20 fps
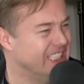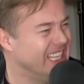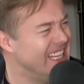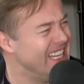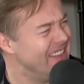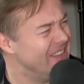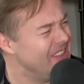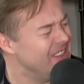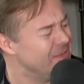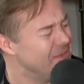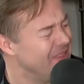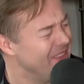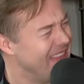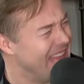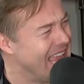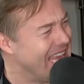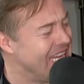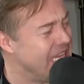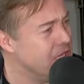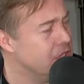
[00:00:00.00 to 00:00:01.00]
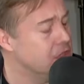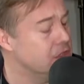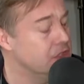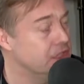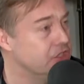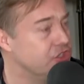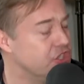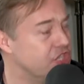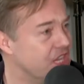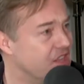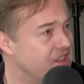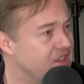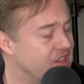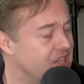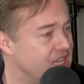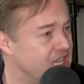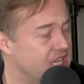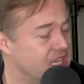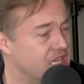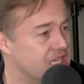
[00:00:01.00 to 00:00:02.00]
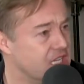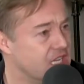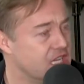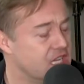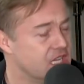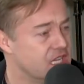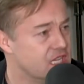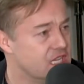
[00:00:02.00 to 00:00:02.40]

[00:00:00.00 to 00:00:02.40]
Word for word: Now you have this millennial and Gen Z, and